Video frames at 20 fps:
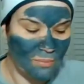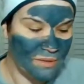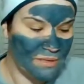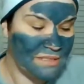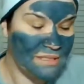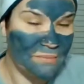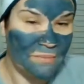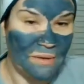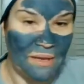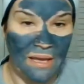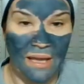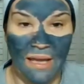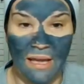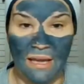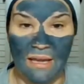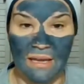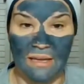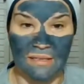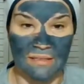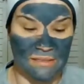into my
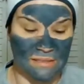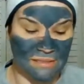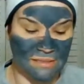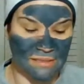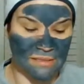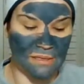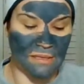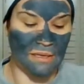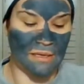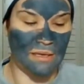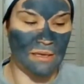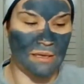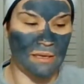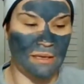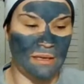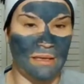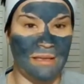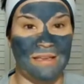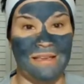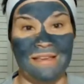hands
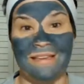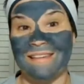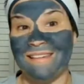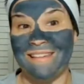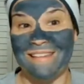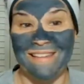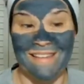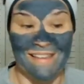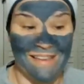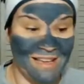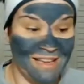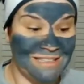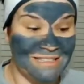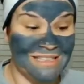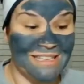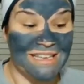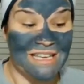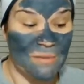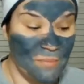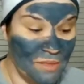to
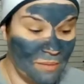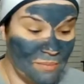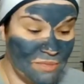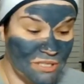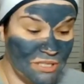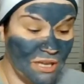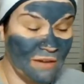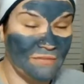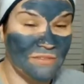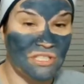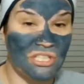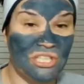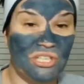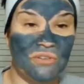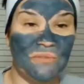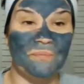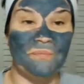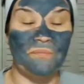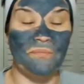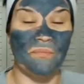keep them soft
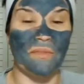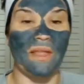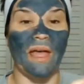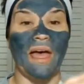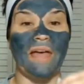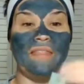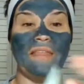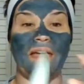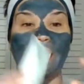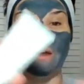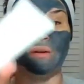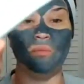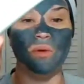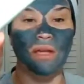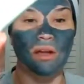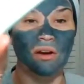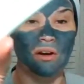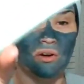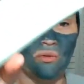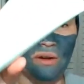too. And then we
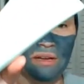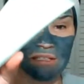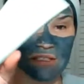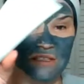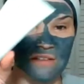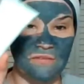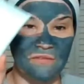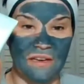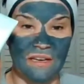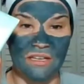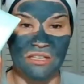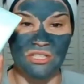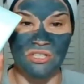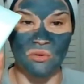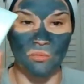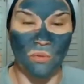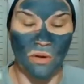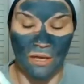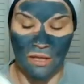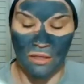are going to finish
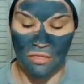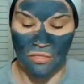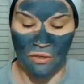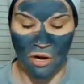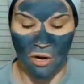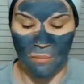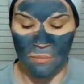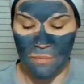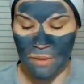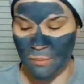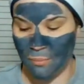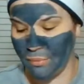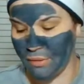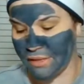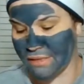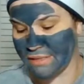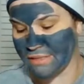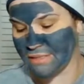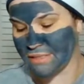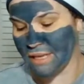with our Mint
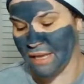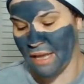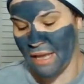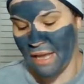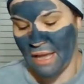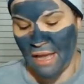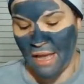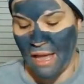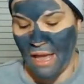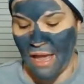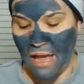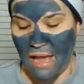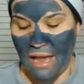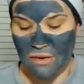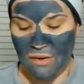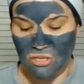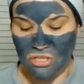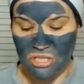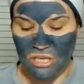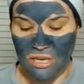Bliss
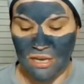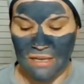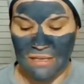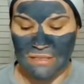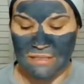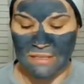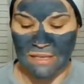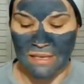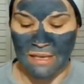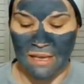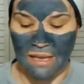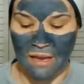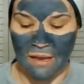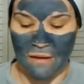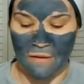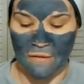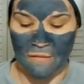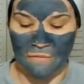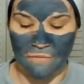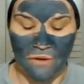Energizing
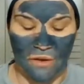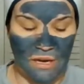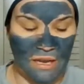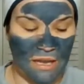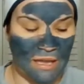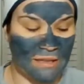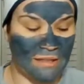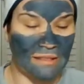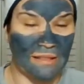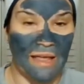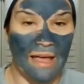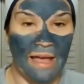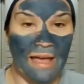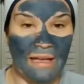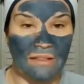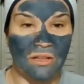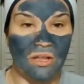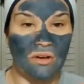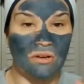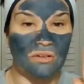Foot and Leg
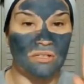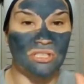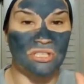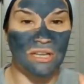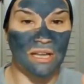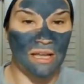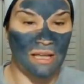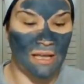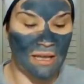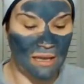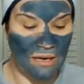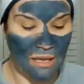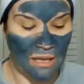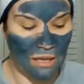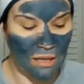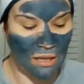Lotion.